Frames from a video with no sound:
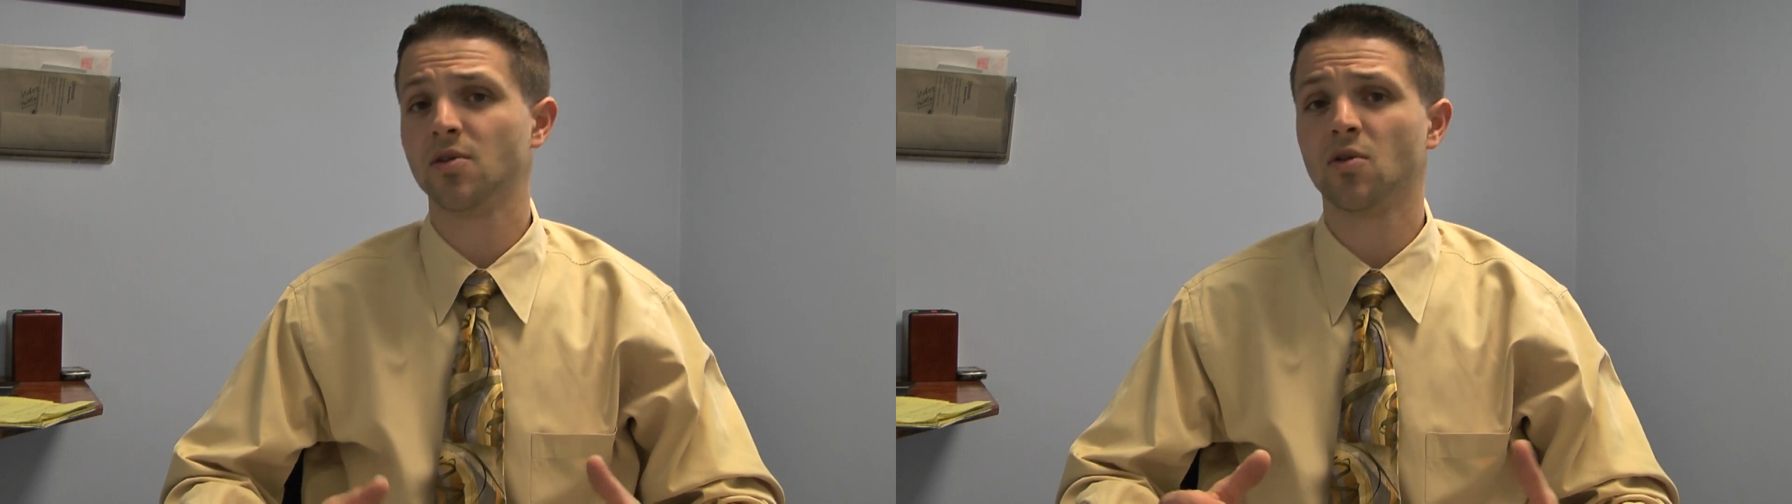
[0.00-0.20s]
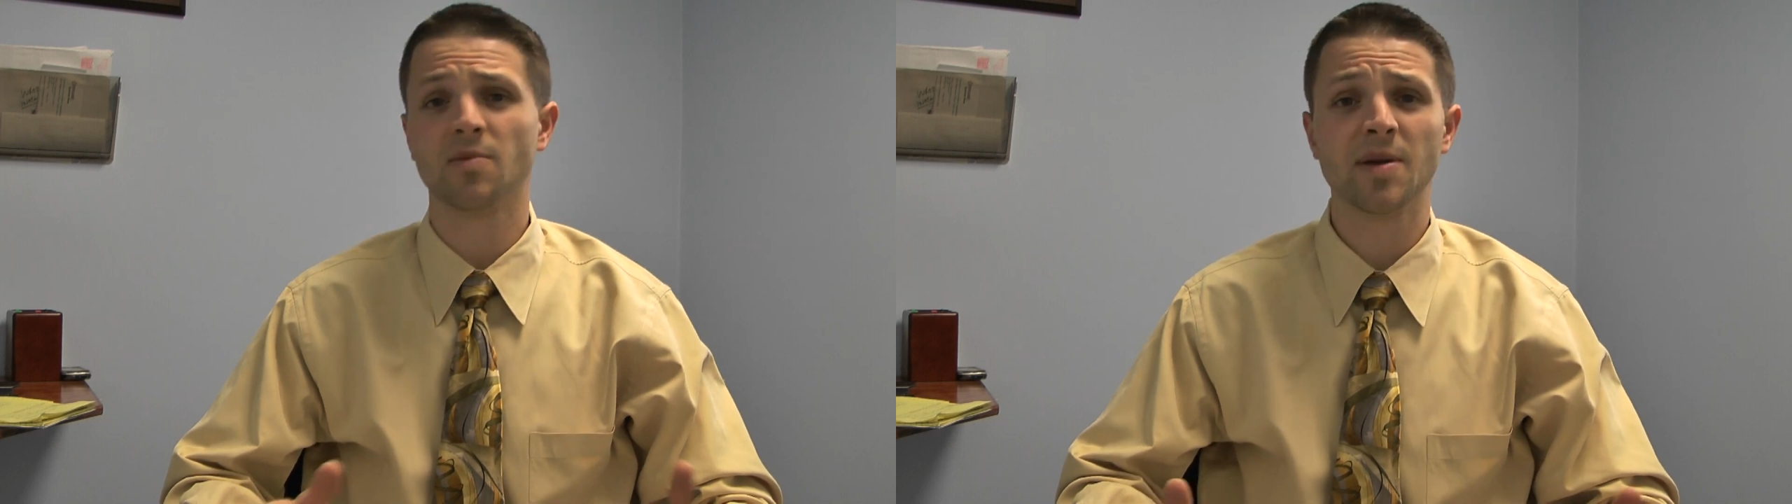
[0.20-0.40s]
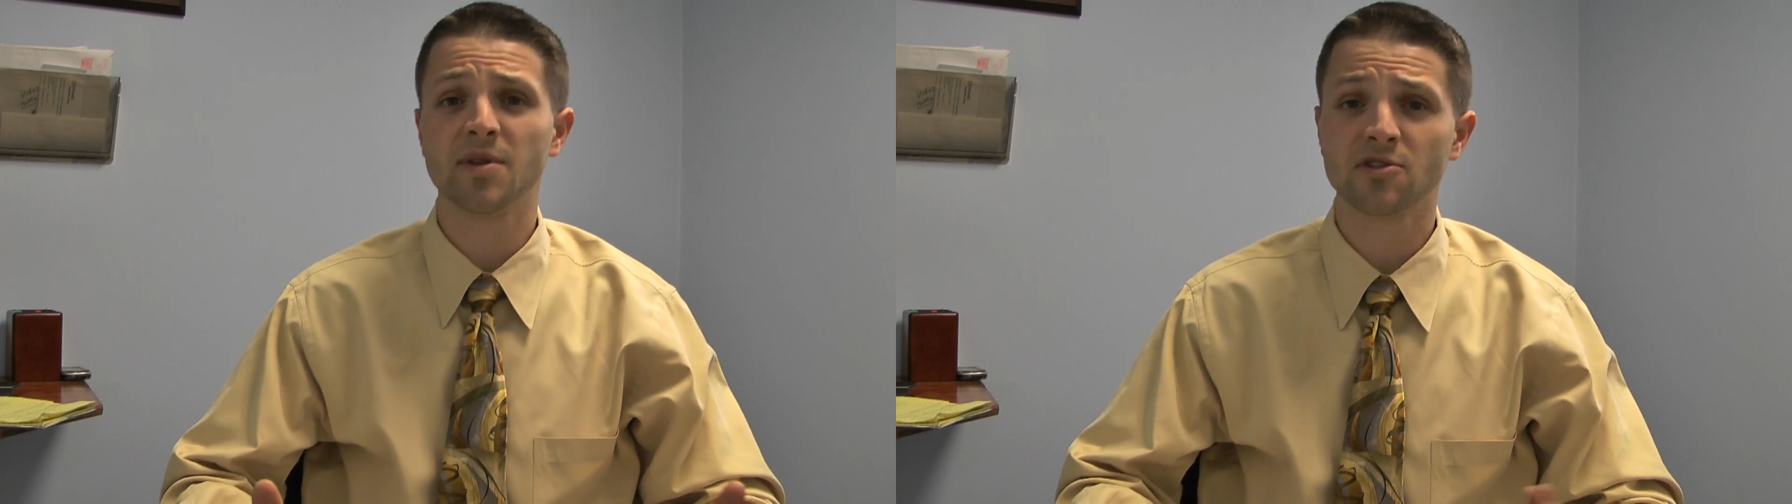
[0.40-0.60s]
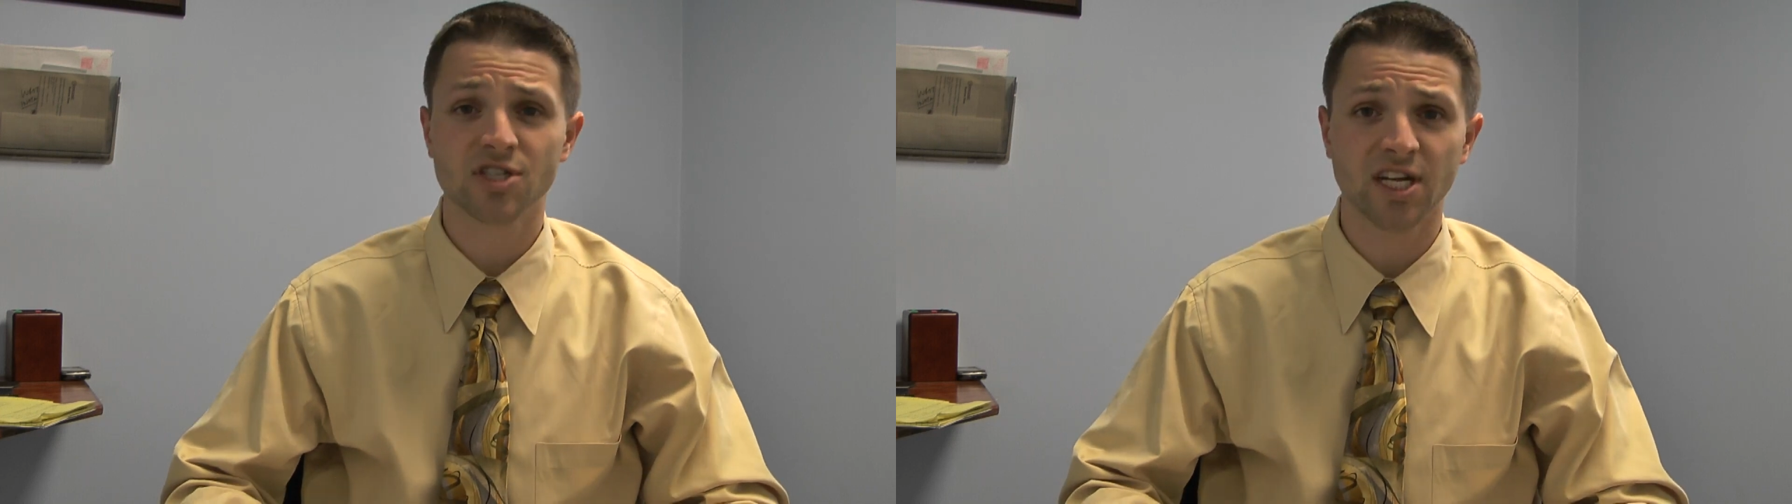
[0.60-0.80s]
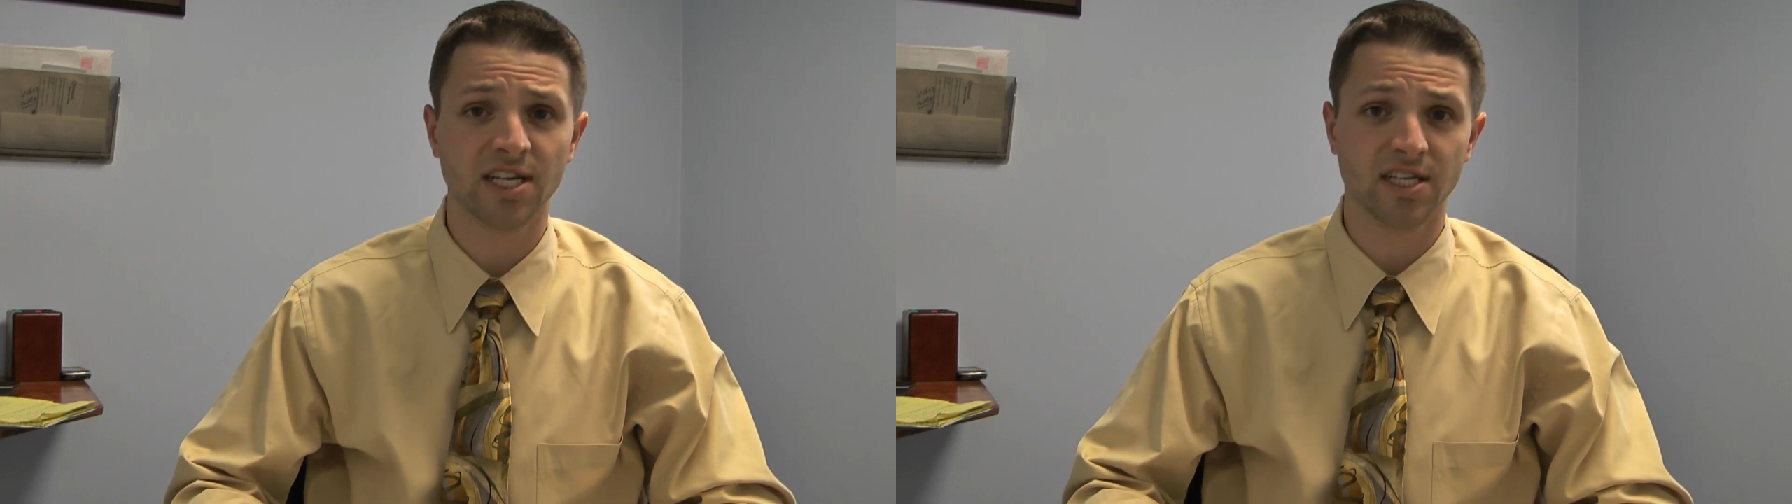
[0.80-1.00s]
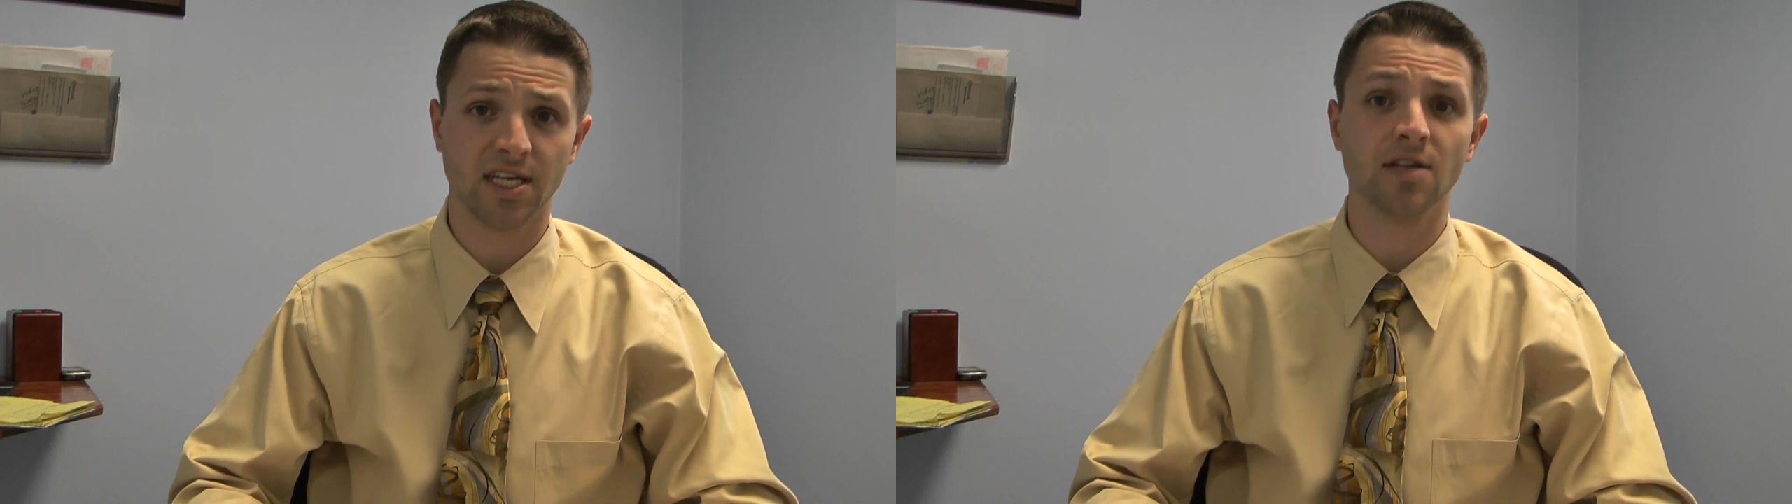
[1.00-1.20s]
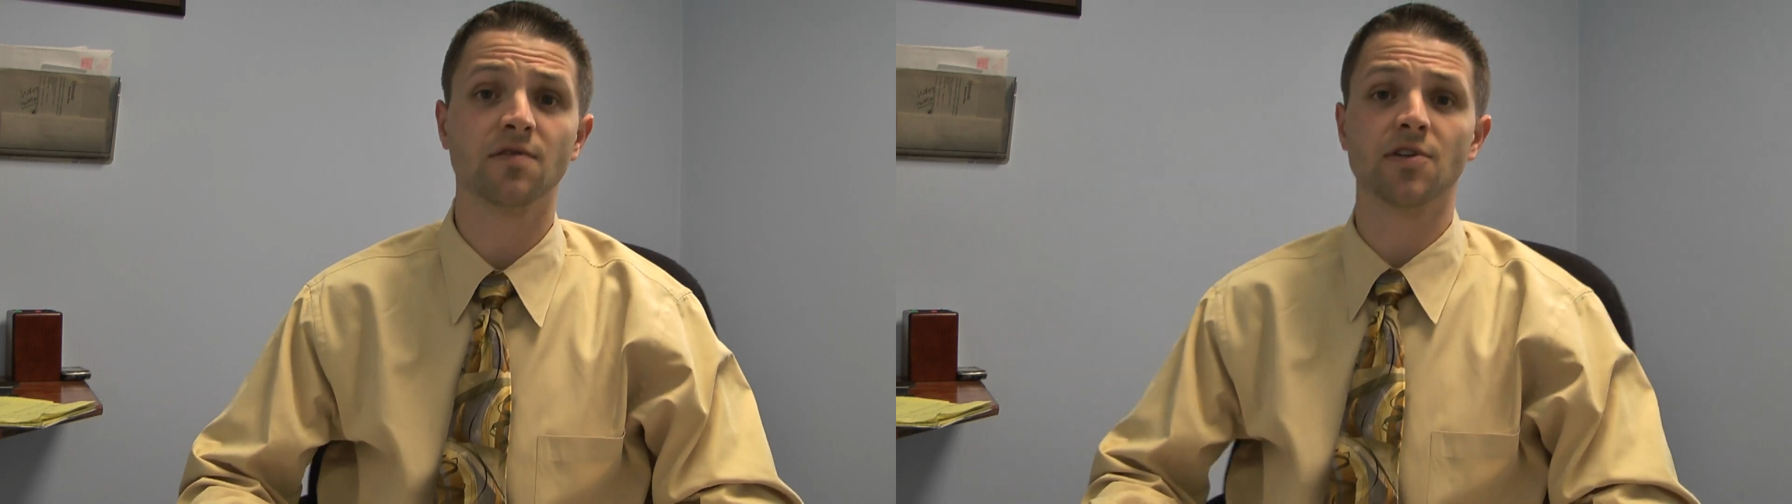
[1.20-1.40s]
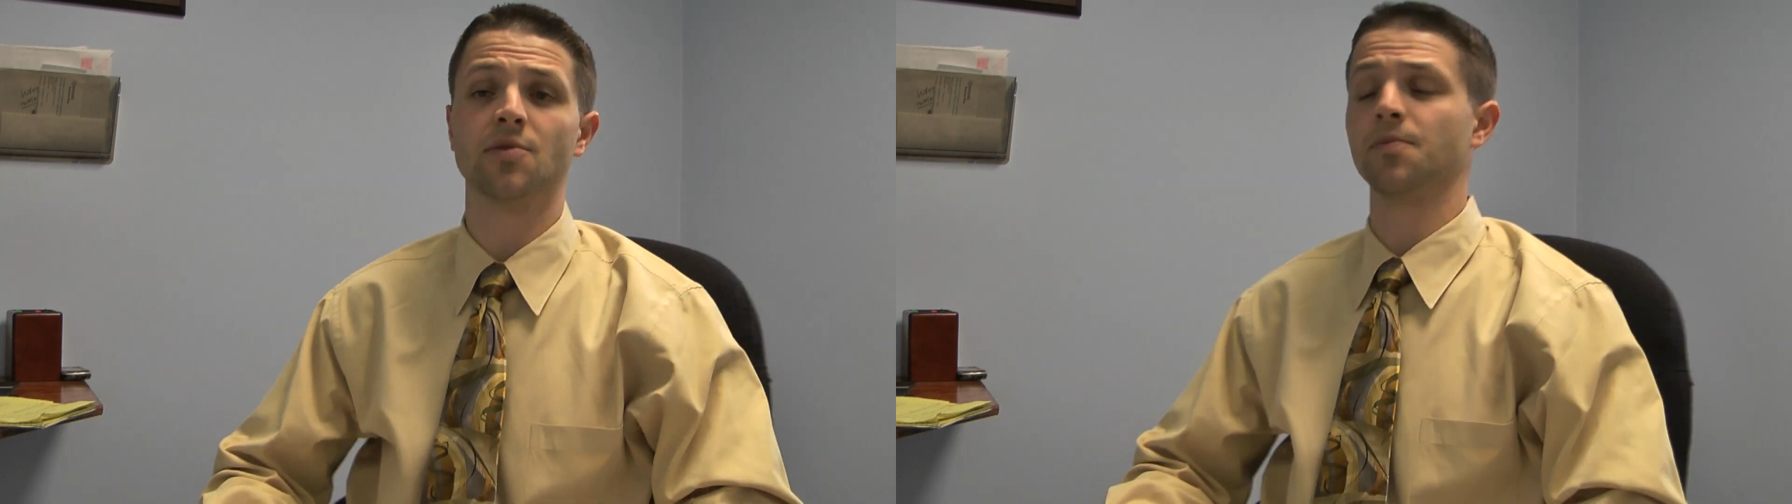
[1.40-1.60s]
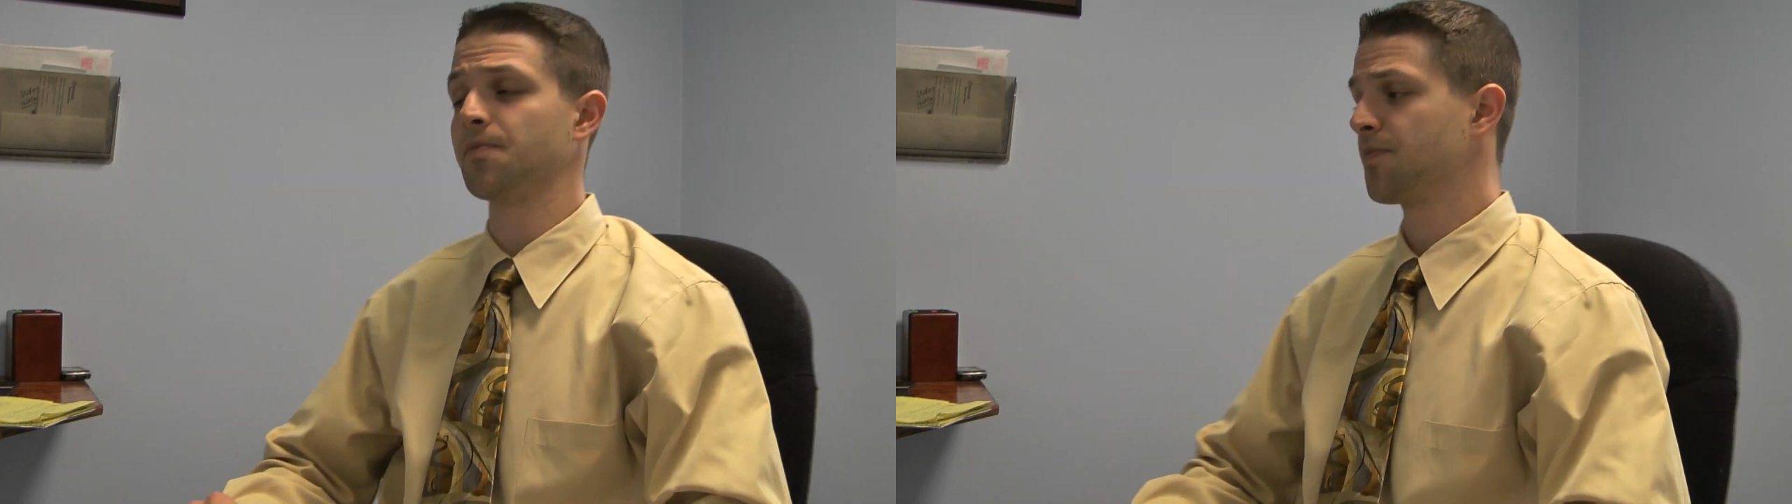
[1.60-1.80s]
or maybe they're just not indicated for you.